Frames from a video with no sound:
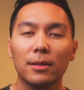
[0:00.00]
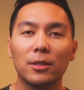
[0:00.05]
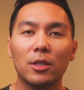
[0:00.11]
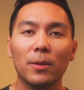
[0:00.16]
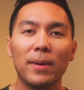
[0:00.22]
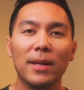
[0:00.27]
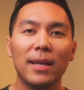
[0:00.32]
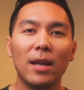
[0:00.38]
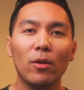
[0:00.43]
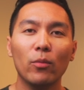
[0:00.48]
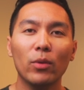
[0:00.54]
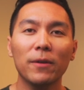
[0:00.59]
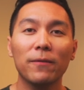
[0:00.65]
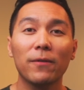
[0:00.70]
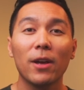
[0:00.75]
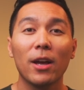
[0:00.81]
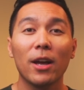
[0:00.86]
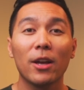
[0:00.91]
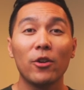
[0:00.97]
To begin
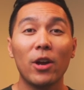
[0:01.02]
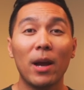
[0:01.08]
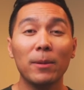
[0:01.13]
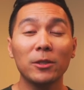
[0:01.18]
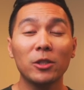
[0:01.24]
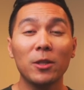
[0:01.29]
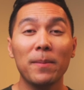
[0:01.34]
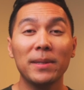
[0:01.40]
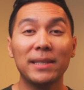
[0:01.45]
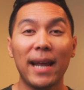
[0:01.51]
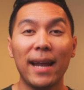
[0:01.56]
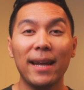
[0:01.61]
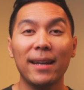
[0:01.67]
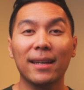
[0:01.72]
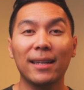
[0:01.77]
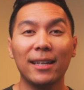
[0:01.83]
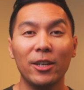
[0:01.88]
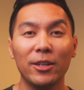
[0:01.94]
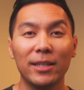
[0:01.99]
with, you're able to maintain
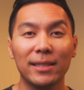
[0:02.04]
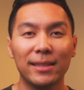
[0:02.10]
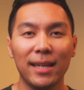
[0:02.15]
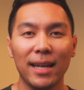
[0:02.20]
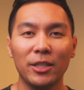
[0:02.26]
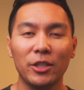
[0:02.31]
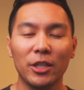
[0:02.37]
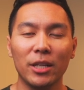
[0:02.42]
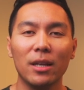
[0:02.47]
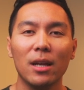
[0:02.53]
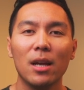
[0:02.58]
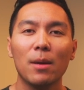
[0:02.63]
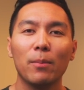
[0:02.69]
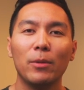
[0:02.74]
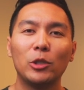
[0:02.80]
a clear distinction